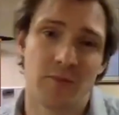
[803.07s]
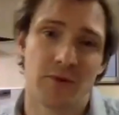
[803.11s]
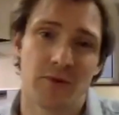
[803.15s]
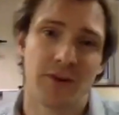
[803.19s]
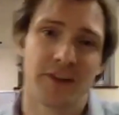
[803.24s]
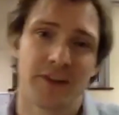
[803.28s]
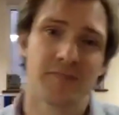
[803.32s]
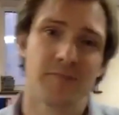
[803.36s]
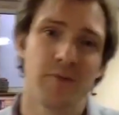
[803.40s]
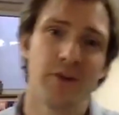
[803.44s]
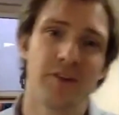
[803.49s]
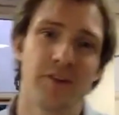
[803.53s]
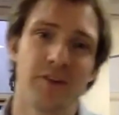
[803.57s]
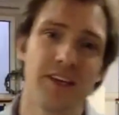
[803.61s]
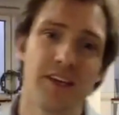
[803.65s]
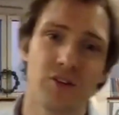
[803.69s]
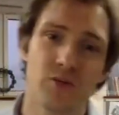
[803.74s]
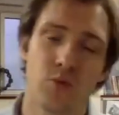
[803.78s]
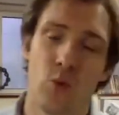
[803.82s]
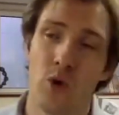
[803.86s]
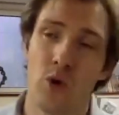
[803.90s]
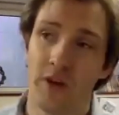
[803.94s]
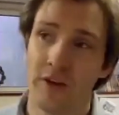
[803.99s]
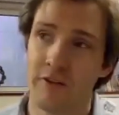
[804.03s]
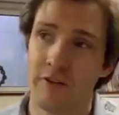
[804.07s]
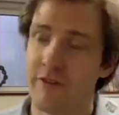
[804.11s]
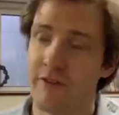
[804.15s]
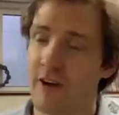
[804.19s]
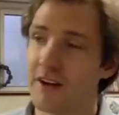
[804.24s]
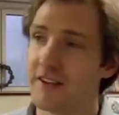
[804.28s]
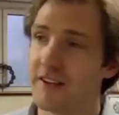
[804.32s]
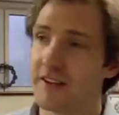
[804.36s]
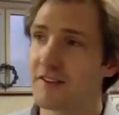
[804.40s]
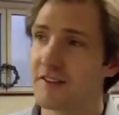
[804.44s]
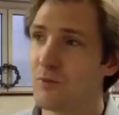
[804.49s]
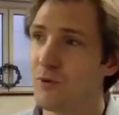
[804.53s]
but I suppose each one of
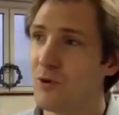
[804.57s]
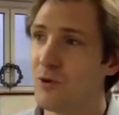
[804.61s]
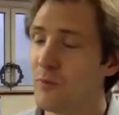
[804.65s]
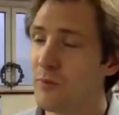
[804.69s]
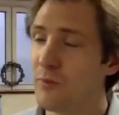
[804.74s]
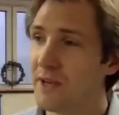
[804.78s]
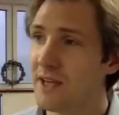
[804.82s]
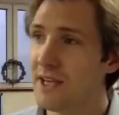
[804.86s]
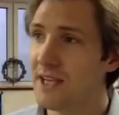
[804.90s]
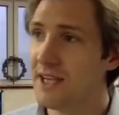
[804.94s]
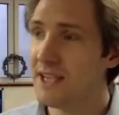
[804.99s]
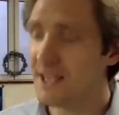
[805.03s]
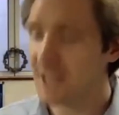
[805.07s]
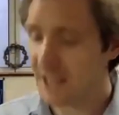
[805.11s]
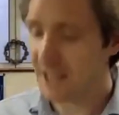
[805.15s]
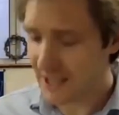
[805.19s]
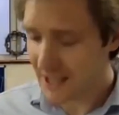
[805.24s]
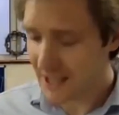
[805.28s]
us will be